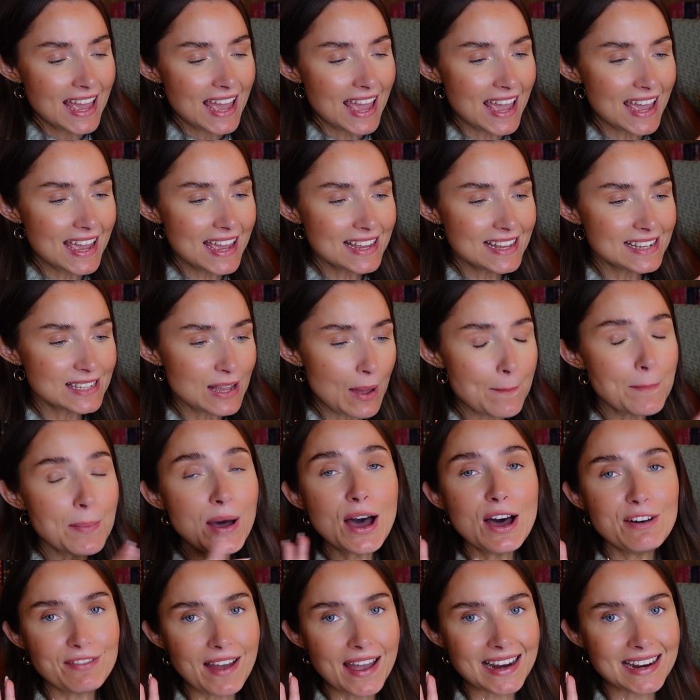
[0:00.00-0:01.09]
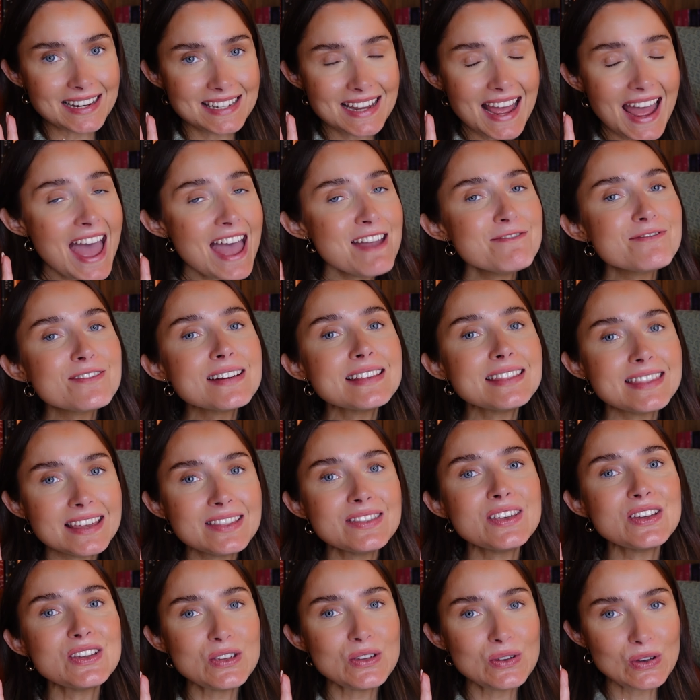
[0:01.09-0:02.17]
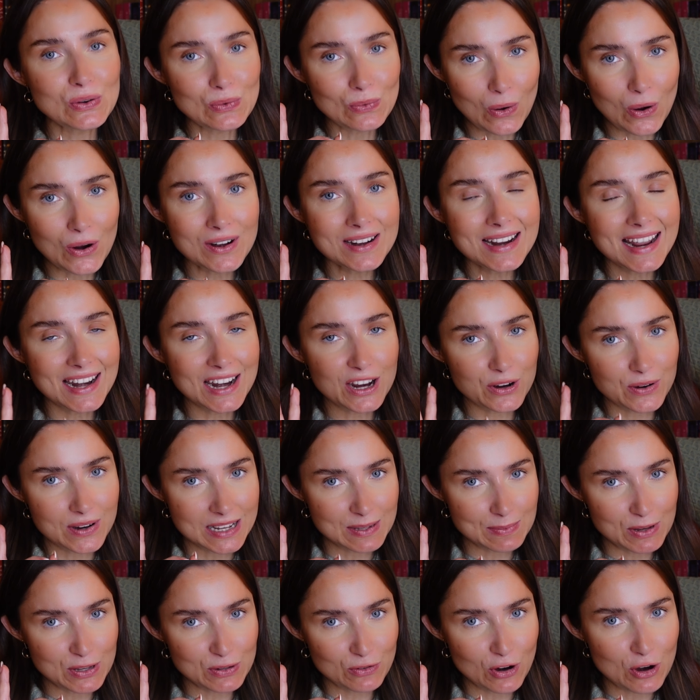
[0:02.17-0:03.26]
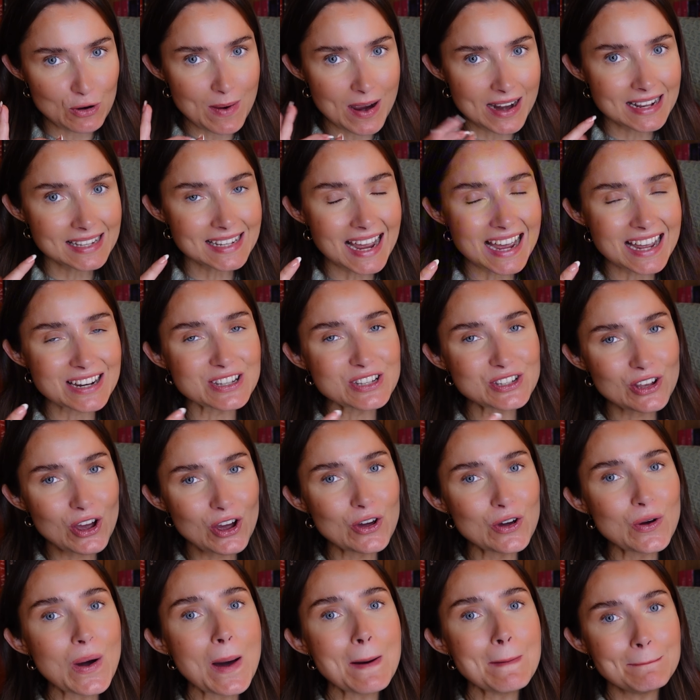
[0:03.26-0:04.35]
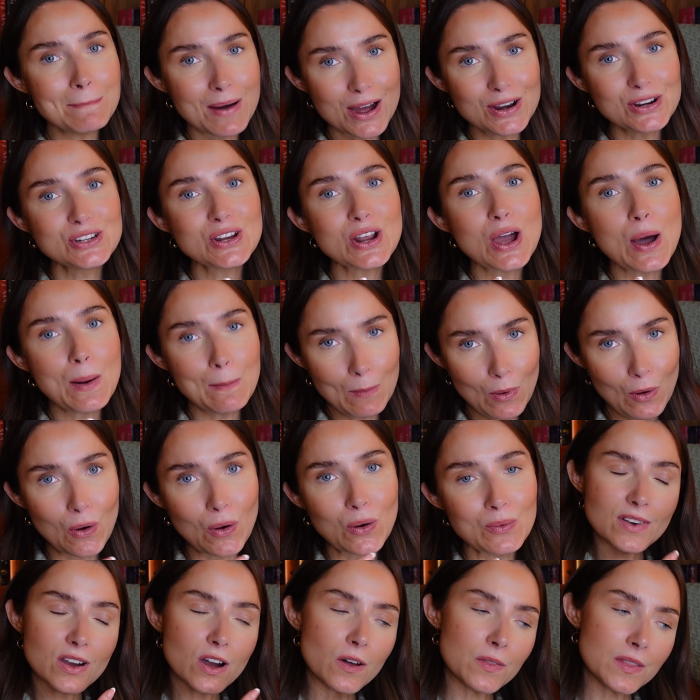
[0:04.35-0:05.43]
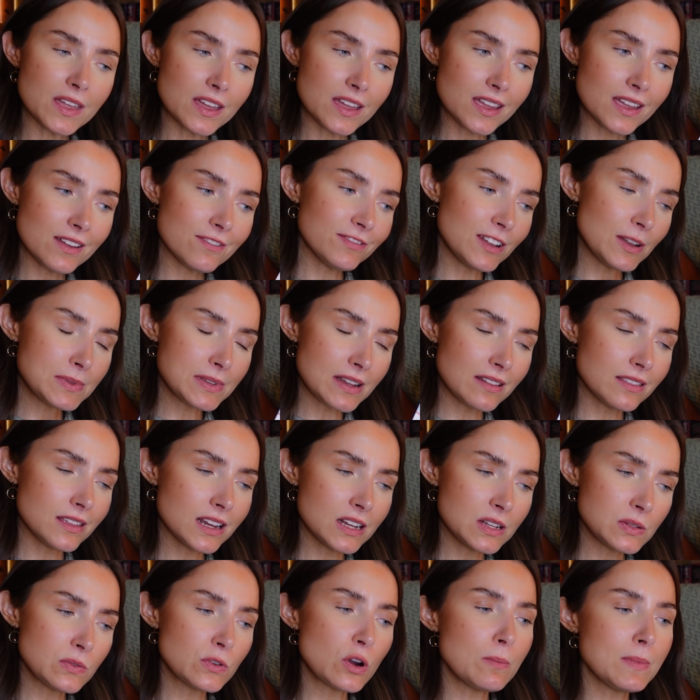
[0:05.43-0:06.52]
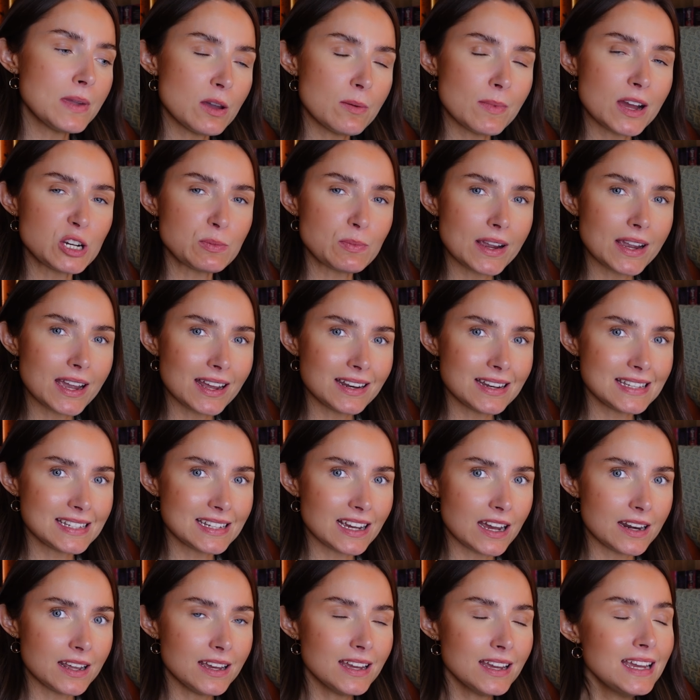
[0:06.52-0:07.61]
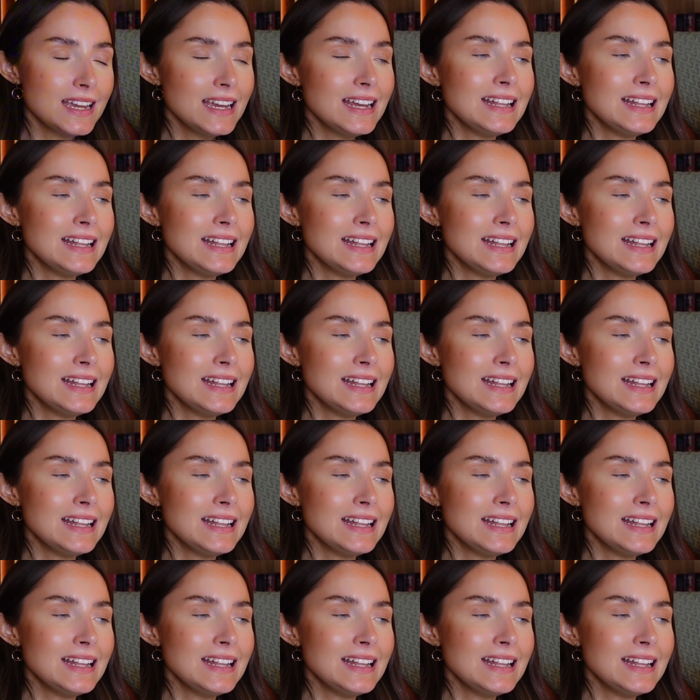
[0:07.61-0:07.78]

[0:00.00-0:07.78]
It is perfect. Everything that you could want in a Christmas romance and so much more. On the flip side of things, we've got Meet Your Match by Candy Steiner.